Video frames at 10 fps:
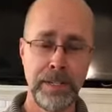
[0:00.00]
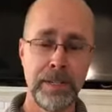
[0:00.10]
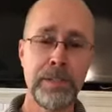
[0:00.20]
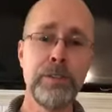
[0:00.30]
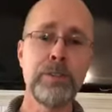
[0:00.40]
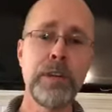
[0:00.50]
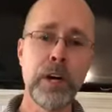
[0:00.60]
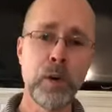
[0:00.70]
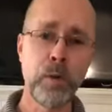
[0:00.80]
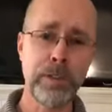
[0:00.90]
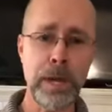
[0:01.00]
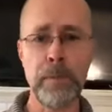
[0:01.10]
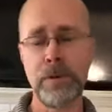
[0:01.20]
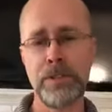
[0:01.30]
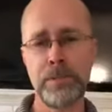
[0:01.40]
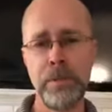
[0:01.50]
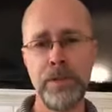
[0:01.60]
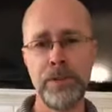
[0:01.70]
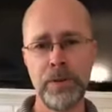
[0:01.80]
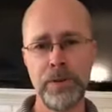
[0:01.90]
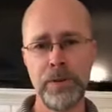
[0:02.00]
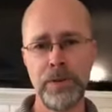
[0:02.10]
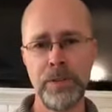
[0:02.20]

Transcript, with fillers: You don't know what that person's been through